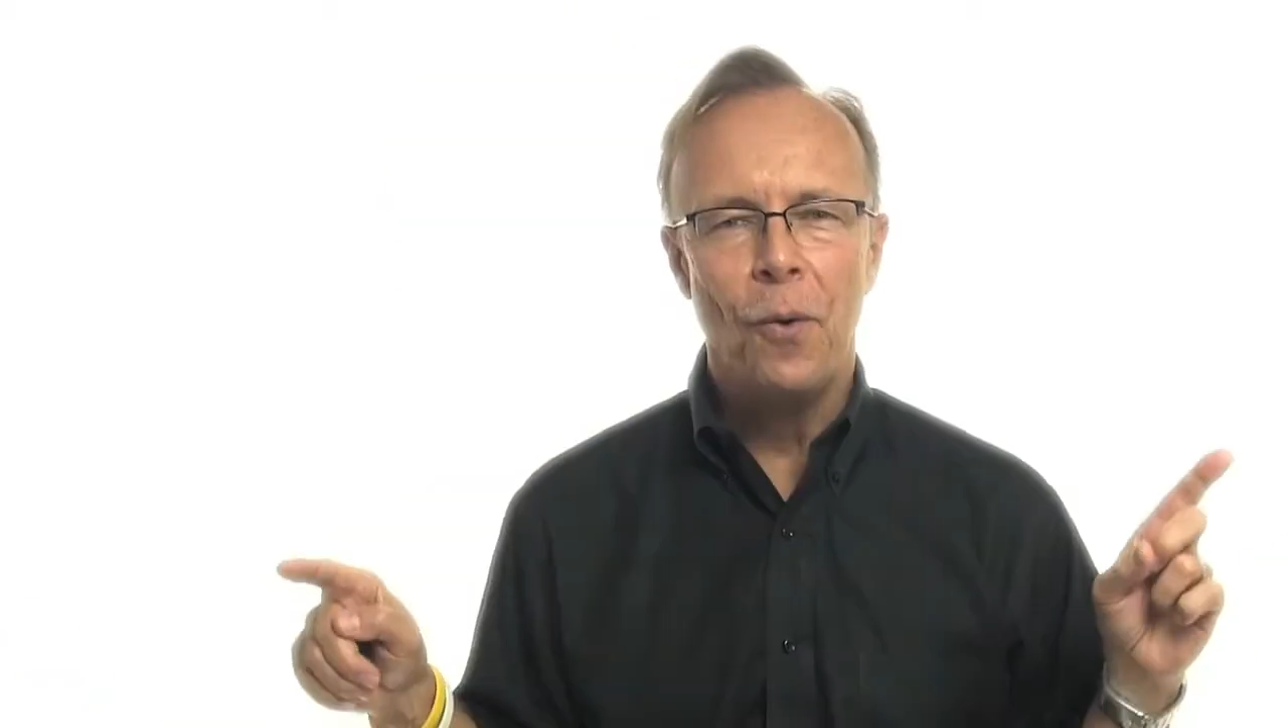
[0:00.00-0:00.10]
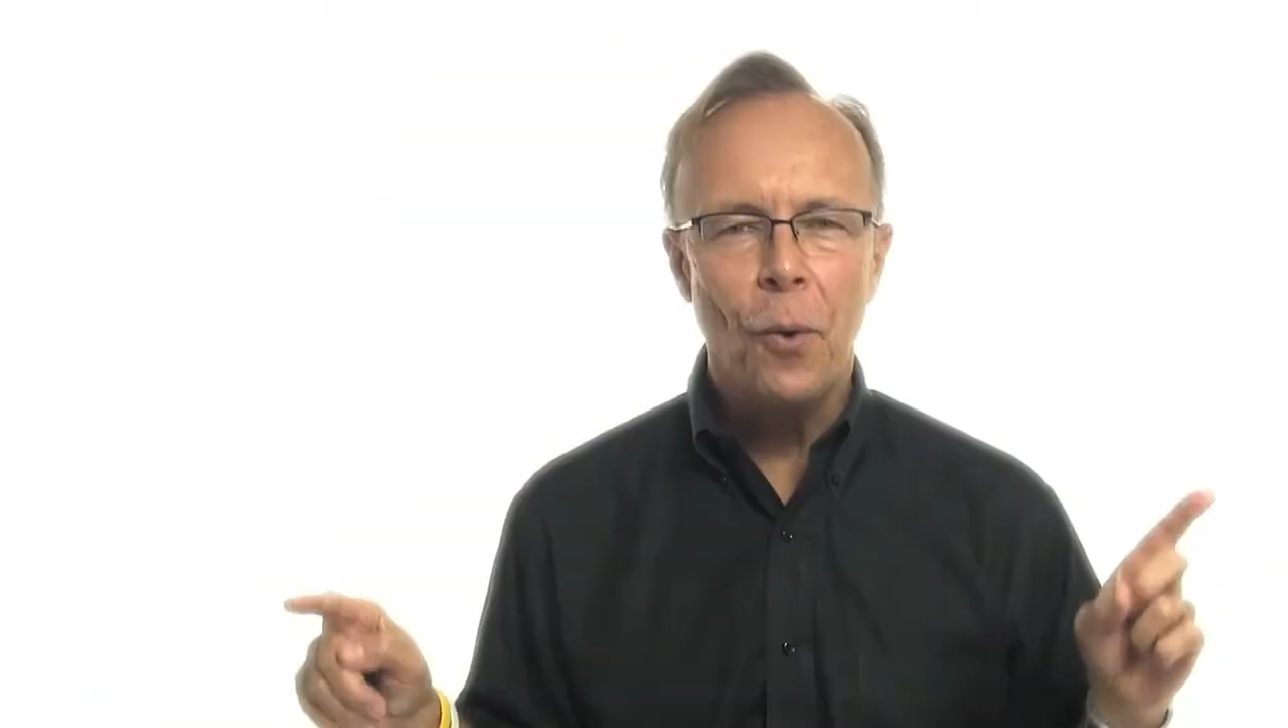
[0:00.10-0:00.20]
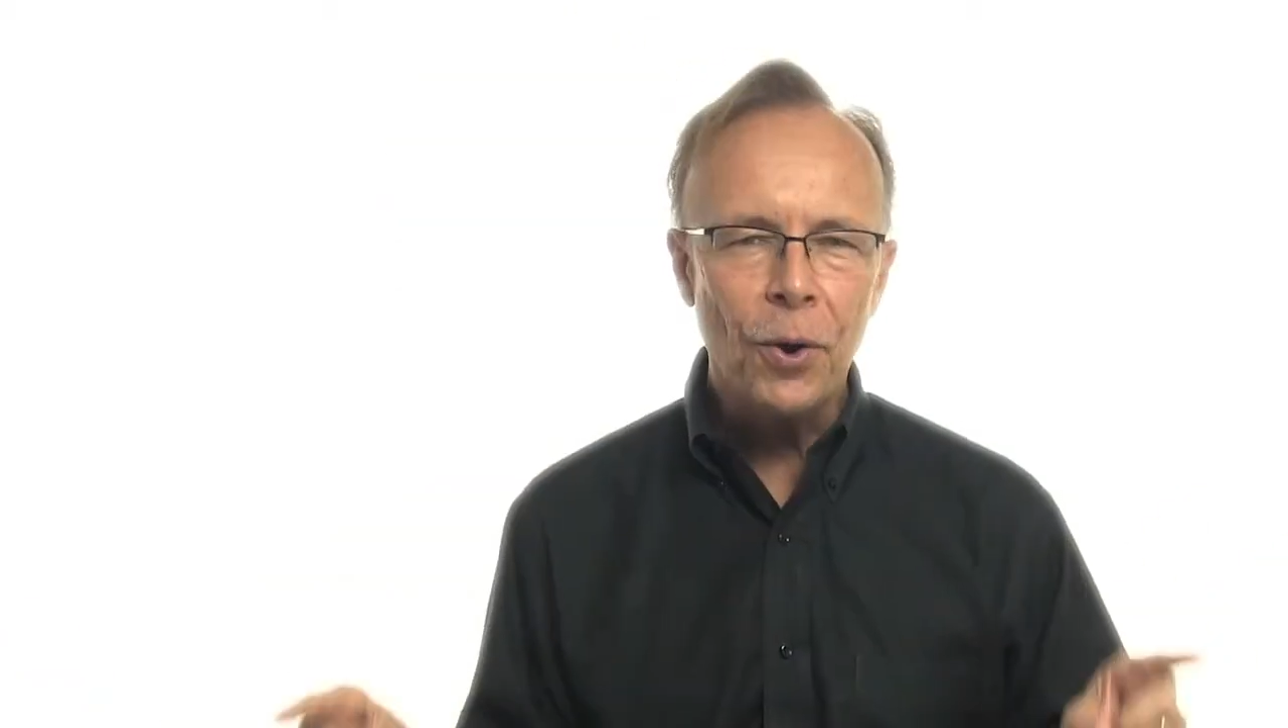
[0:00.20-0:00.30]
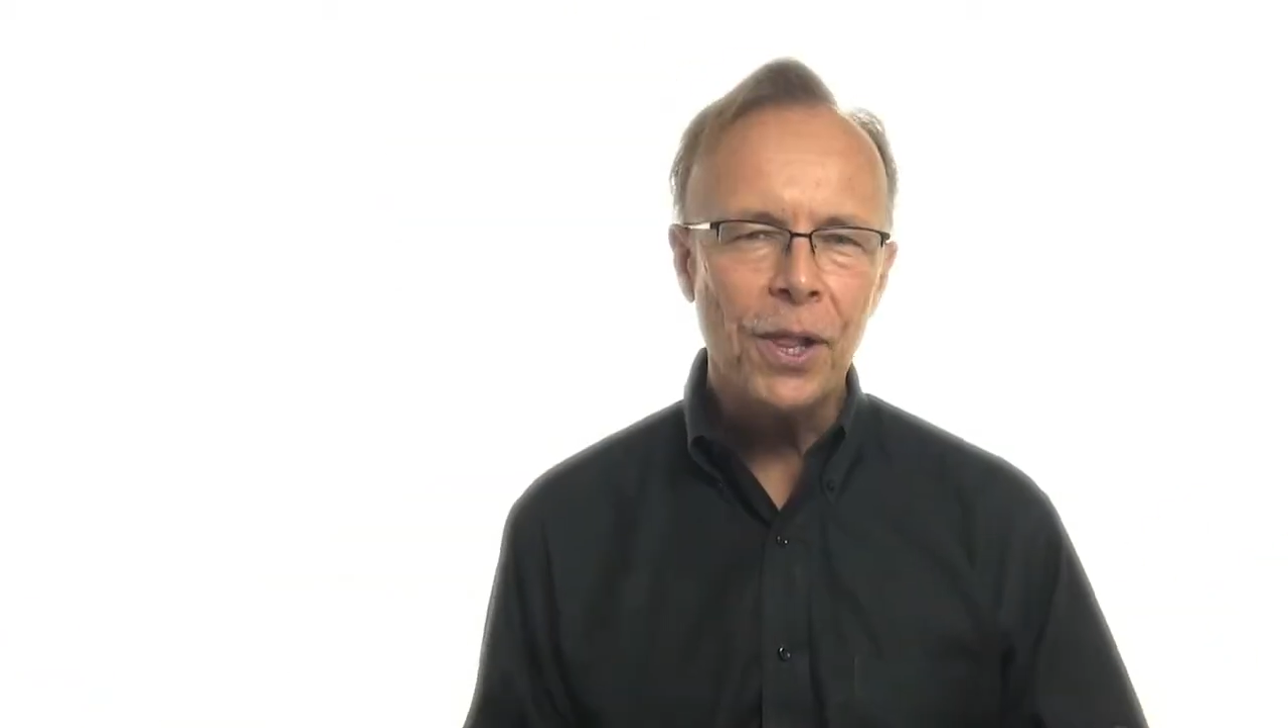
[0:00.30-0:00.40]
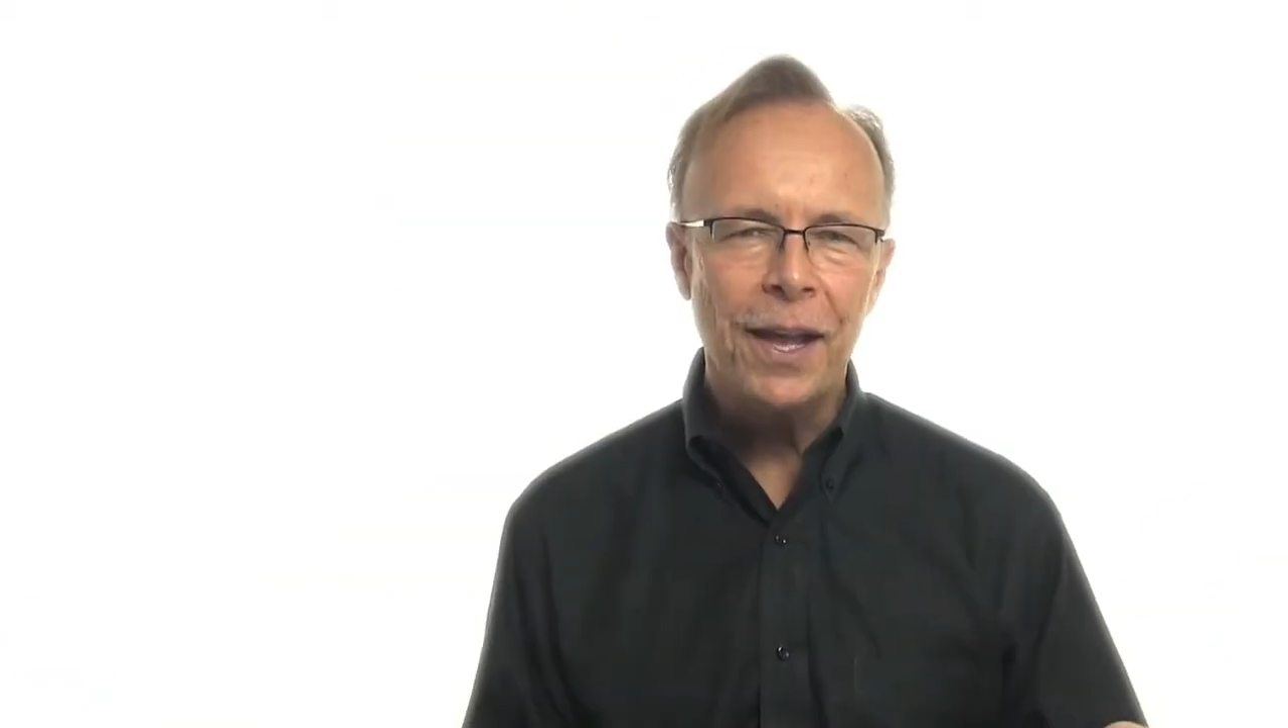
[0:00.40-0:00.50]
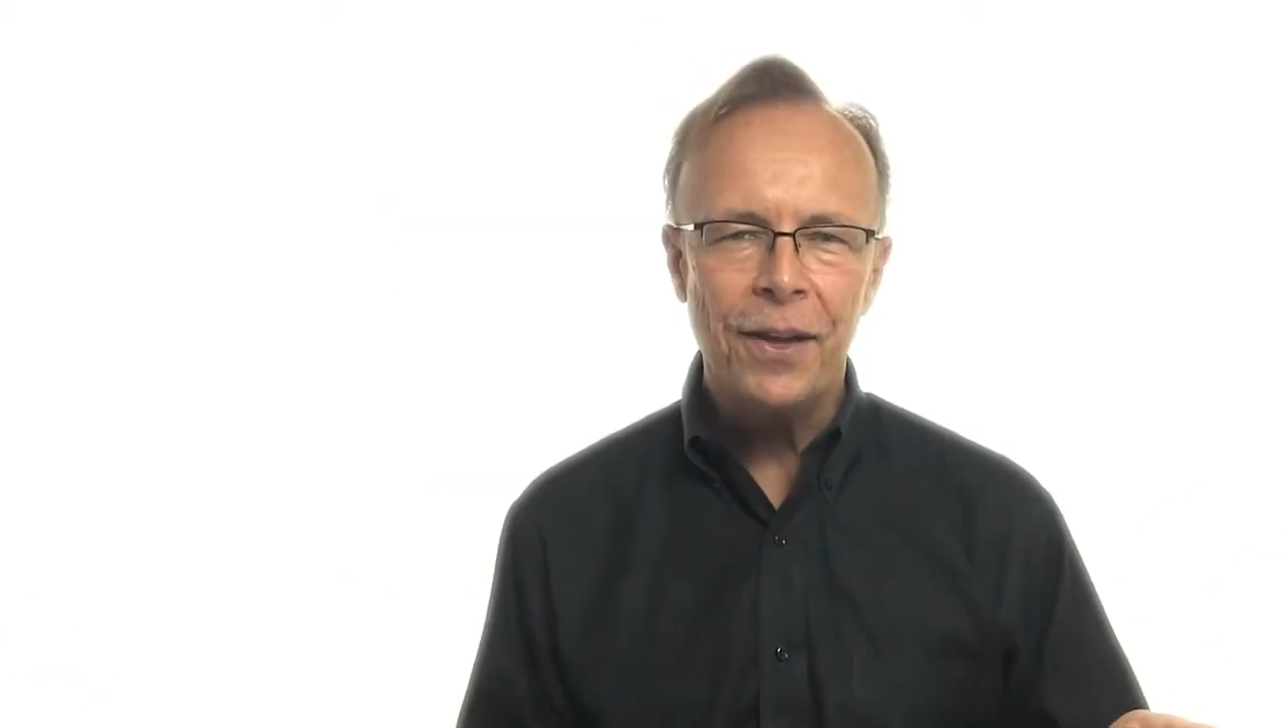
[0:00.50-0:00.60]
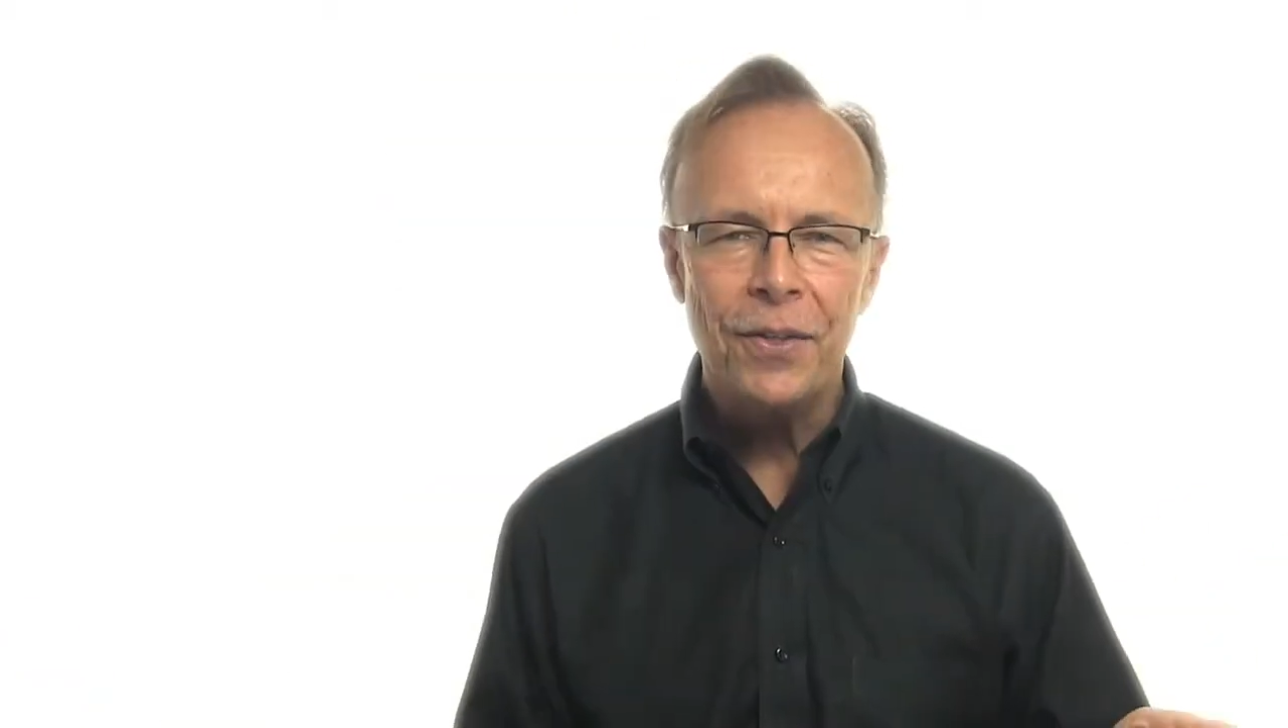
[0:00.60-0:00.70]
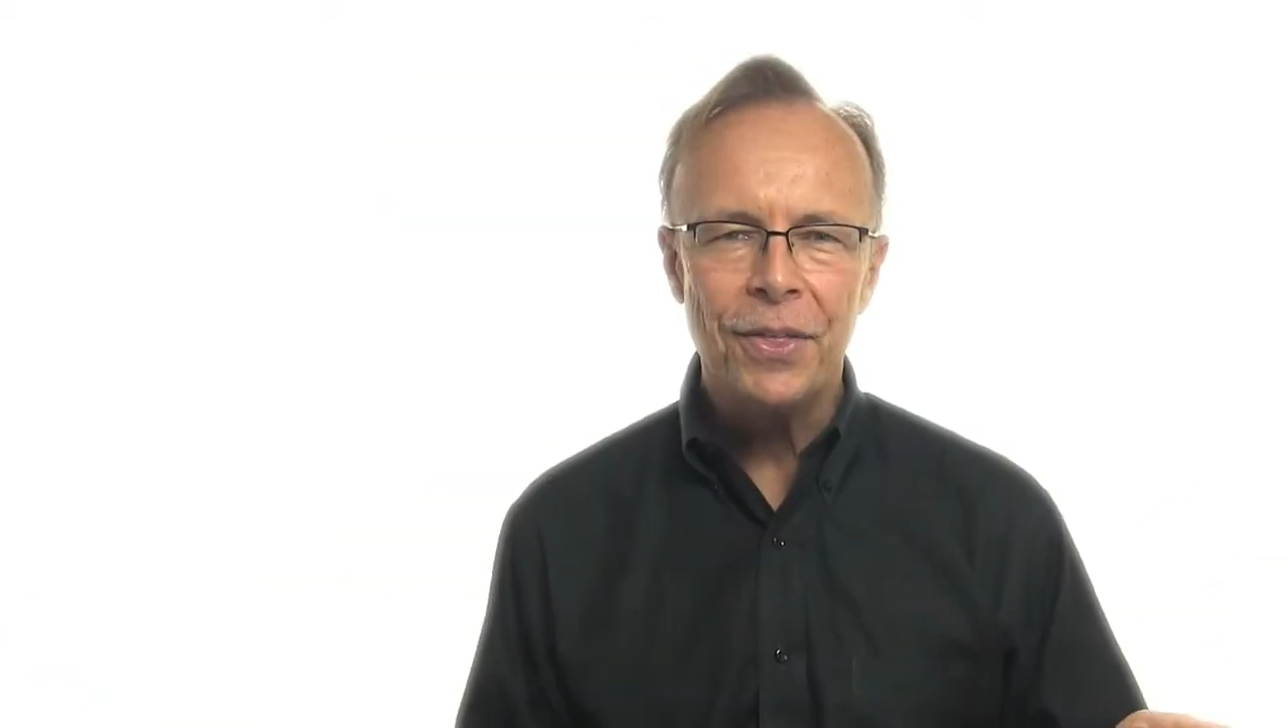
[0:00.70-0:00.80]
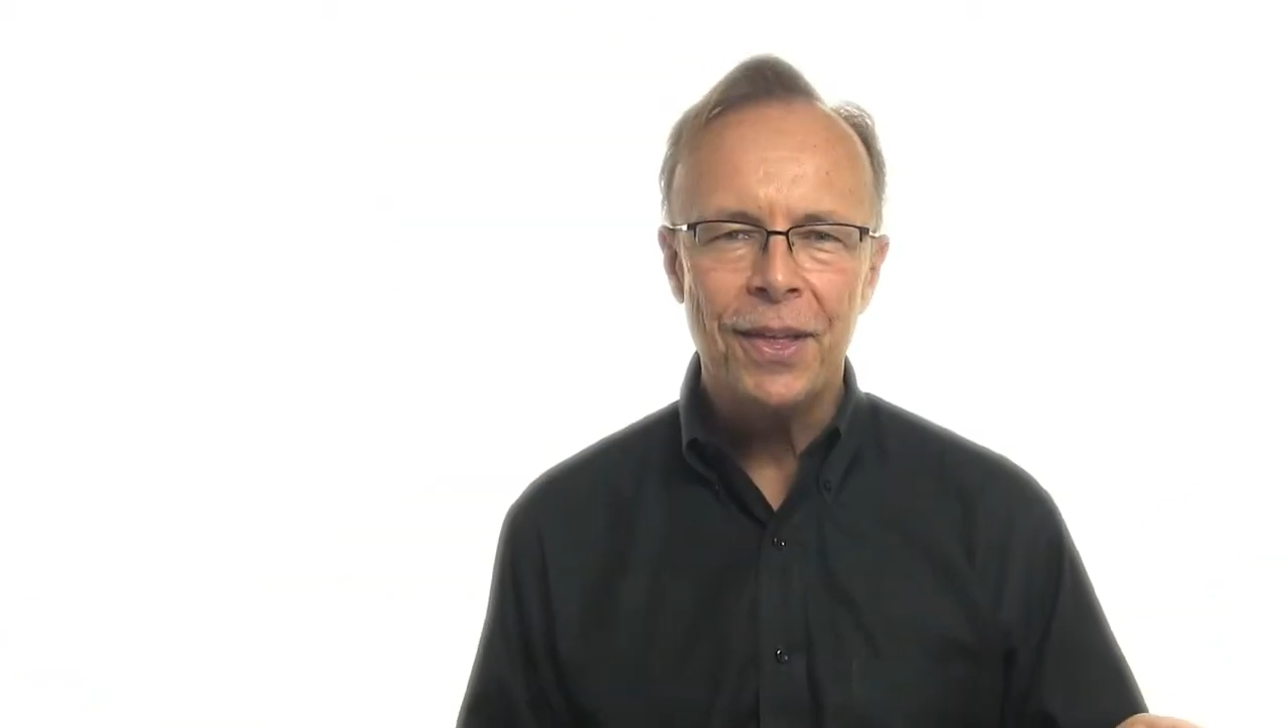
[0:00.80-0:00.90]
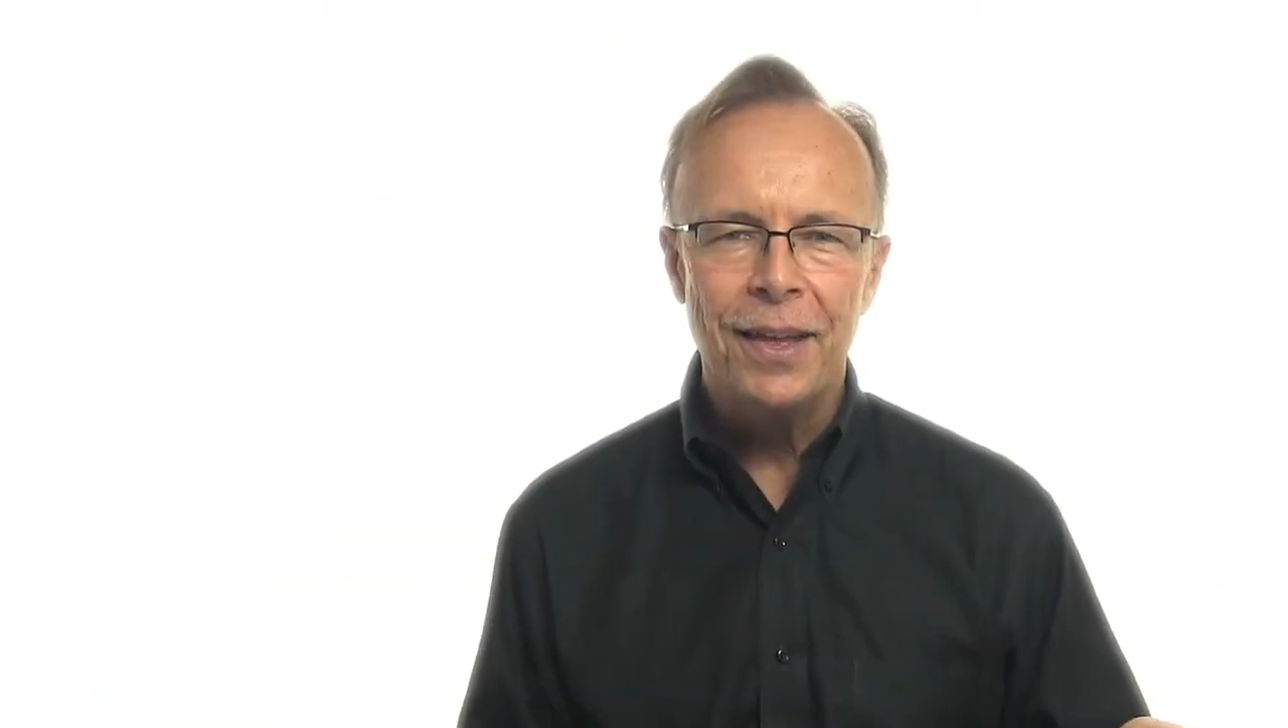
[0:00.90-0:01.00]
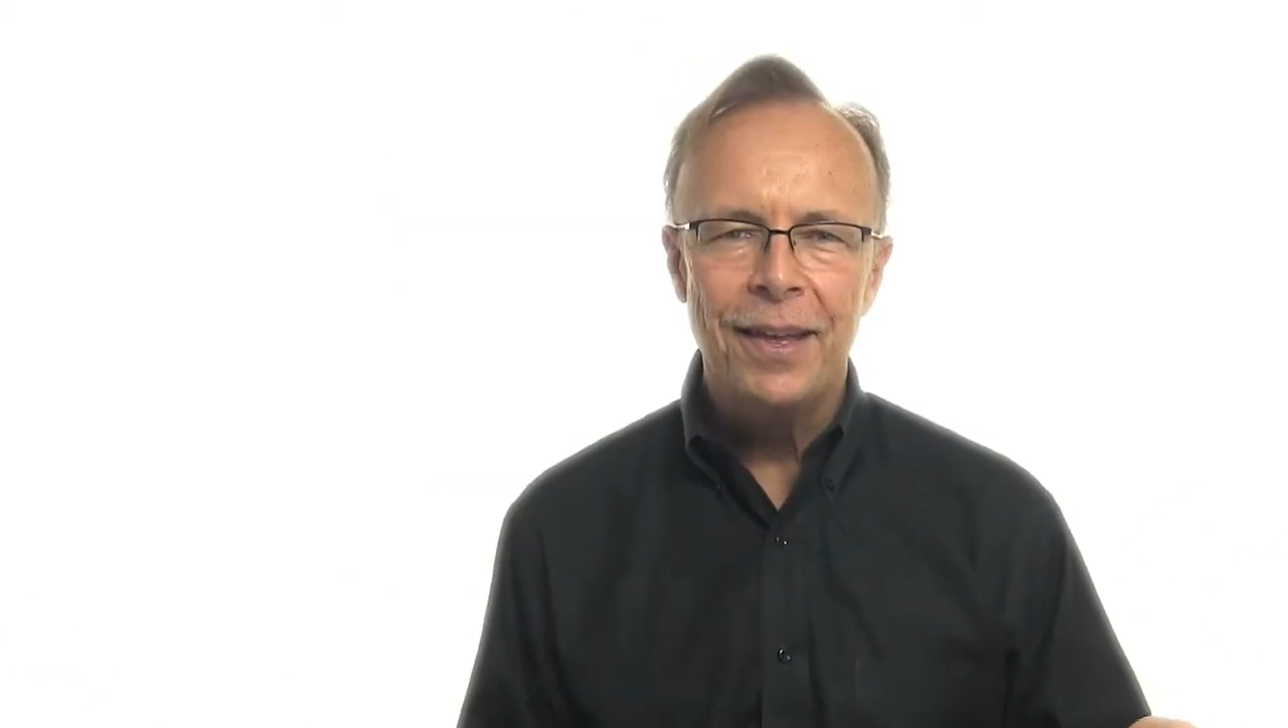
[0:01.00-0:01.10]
oral health,